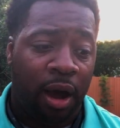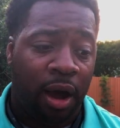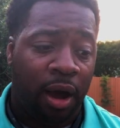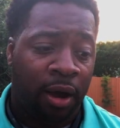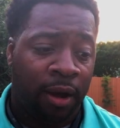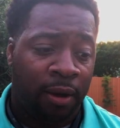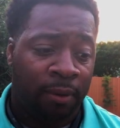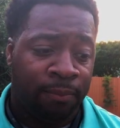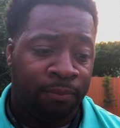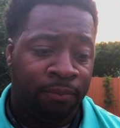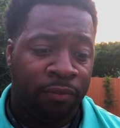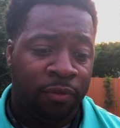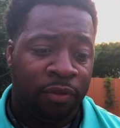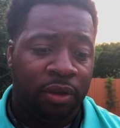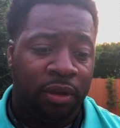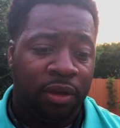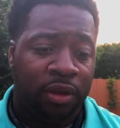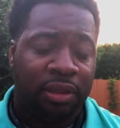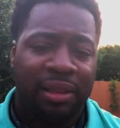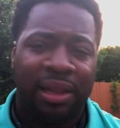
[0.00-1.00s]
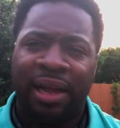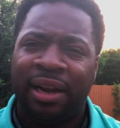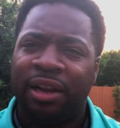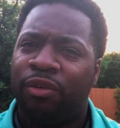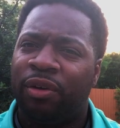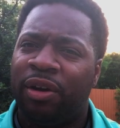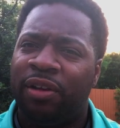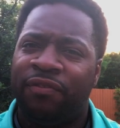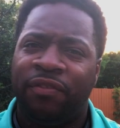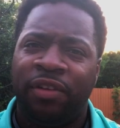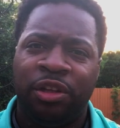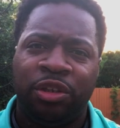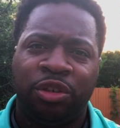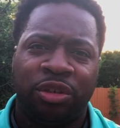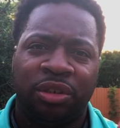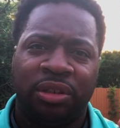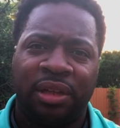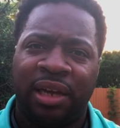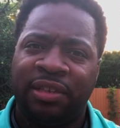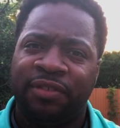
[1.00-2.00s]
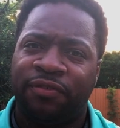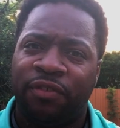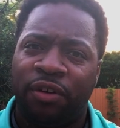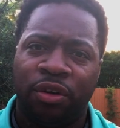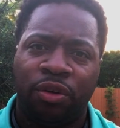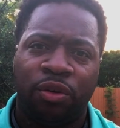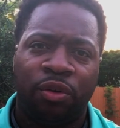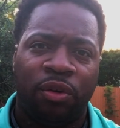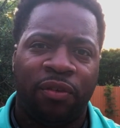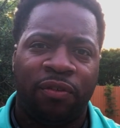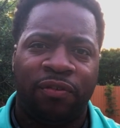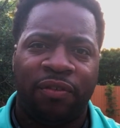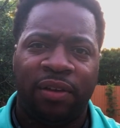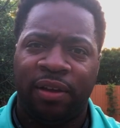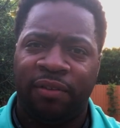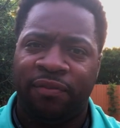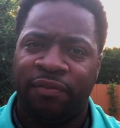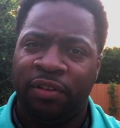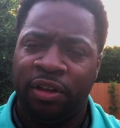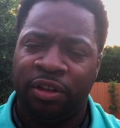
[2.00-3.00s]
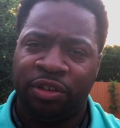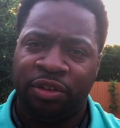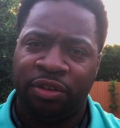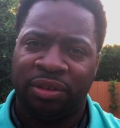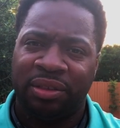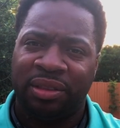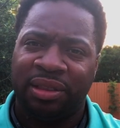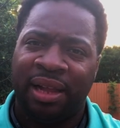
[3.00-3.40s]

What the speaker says: A lot of great features, nice vertical effect features,